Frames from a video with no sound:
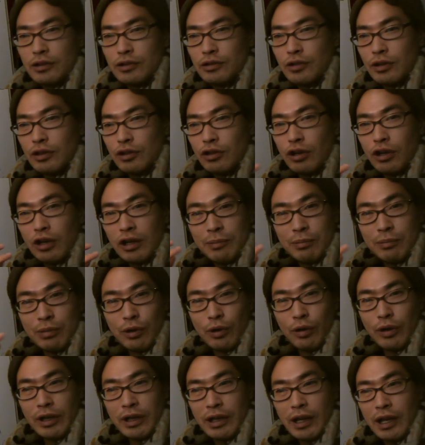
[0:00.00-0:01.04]
So you're an
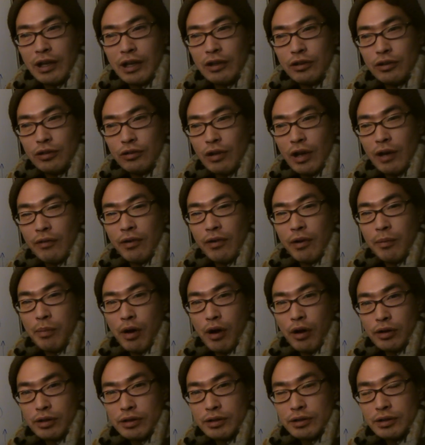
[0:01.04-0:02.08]
employee and you have a
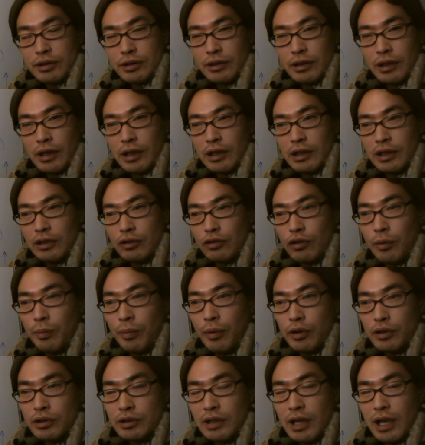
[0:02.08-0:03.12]
boss, and your
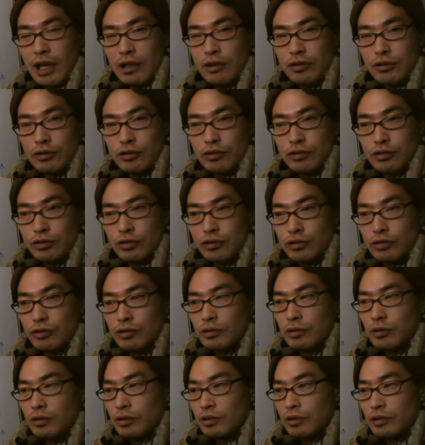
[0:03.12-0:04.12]
boss tell you to